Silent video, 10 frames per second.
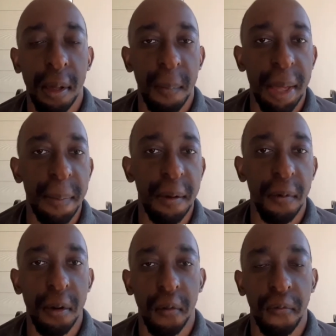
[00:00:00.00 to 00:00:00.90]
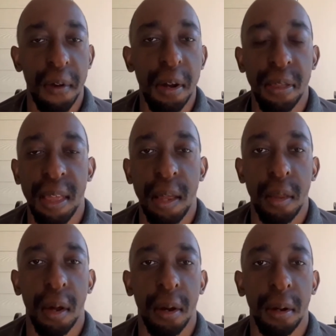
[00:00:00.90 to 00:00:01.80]
and maybe when you finish that
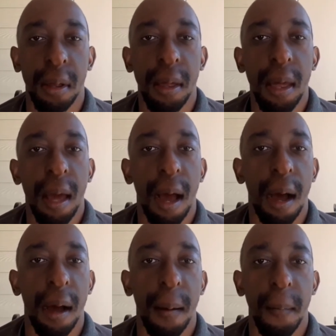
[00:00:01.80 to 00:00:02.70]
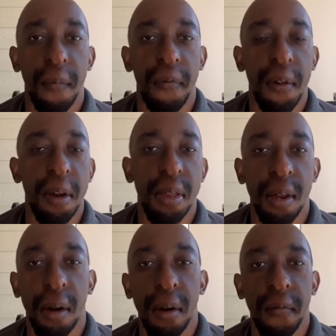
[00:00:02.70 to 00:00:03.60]
jog, finish
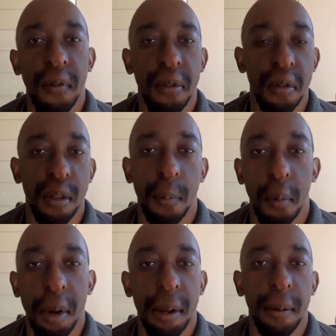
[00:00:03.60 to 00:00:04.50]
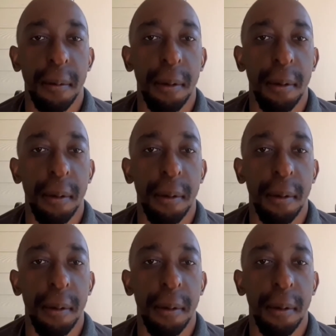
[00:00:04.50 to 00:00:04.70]
it off with a sprint.